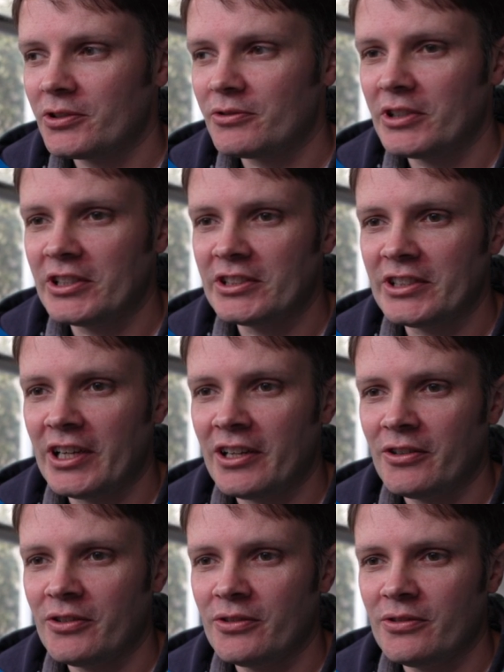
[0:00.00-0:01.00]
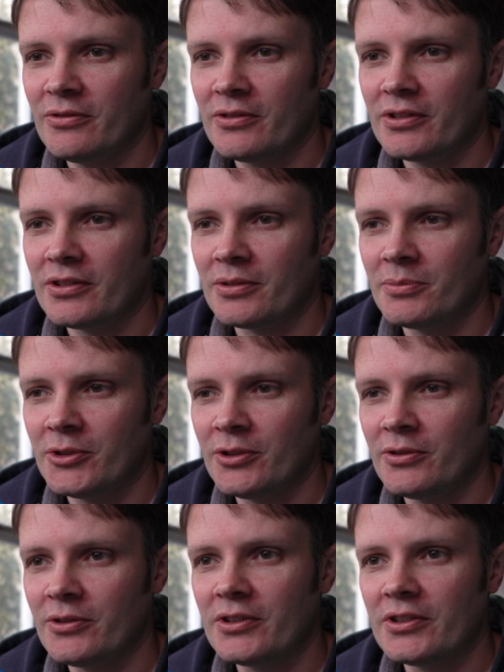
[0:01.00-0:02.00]
Green and yellow
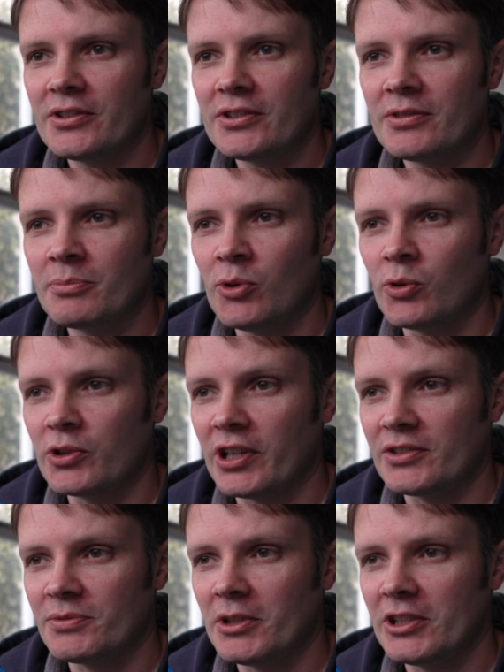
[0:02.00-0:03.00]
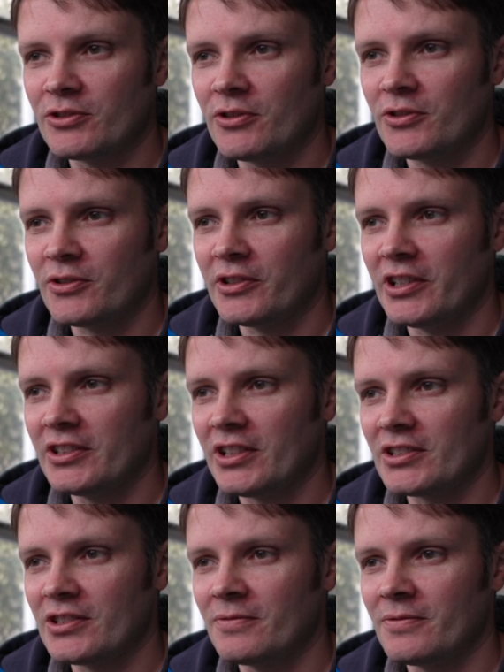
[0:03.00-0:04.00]
compute board has many screws on it,
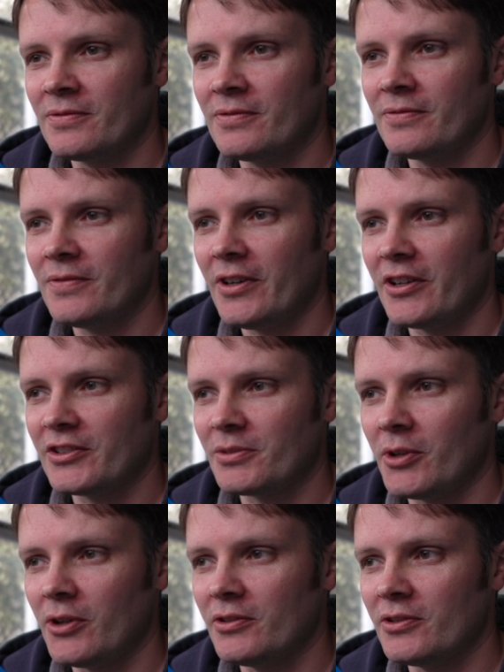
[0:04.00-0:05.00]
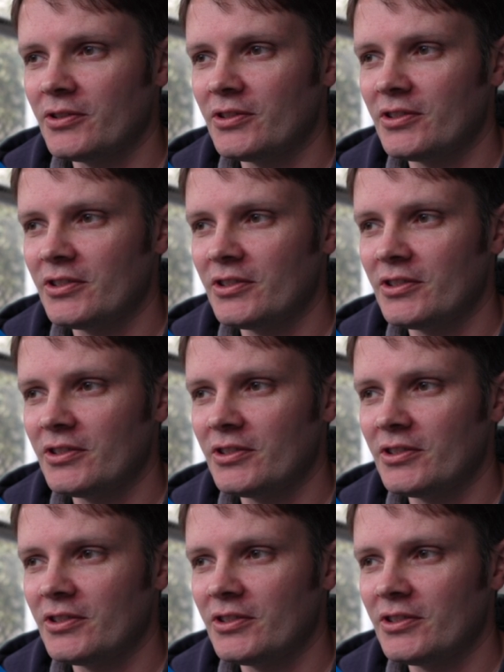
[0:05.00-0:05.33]
attaching various components.